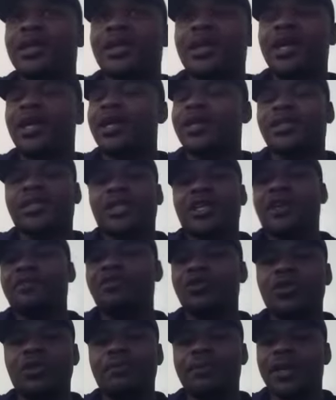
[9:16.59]
He doesn't give
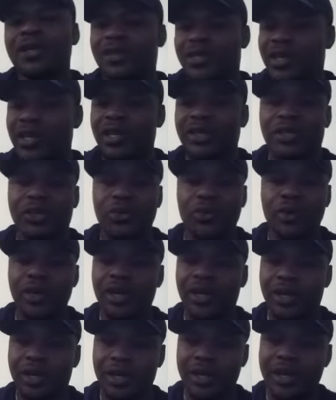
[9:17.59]
you the best chance to
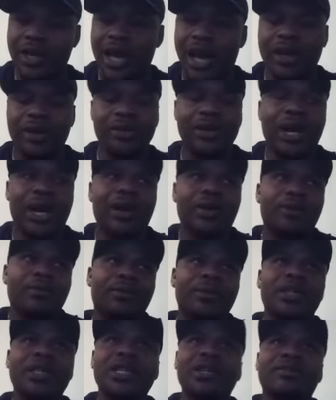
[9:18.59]
win. I don't I don't
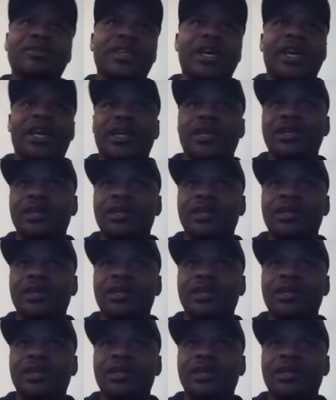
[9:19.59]
believe that.